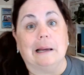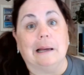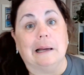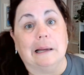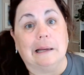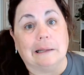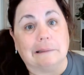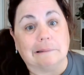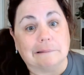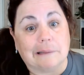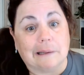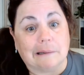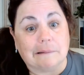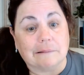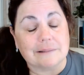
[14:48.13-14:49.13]
I don't
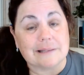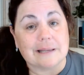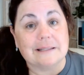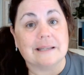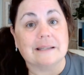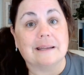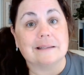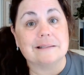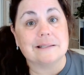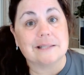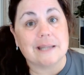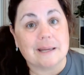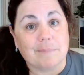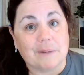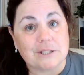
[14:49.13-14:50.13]
know, because I didn't get to
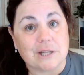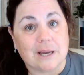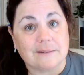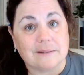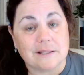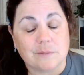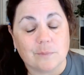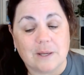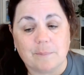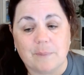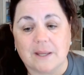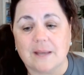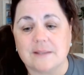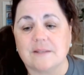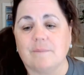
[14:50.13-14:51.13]
take my shot this week
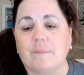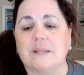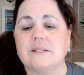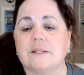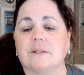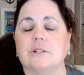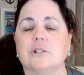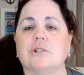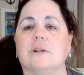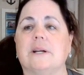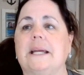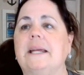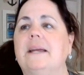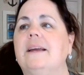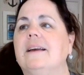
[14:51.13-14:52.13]
because of my
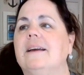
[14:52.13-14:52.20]
surgery.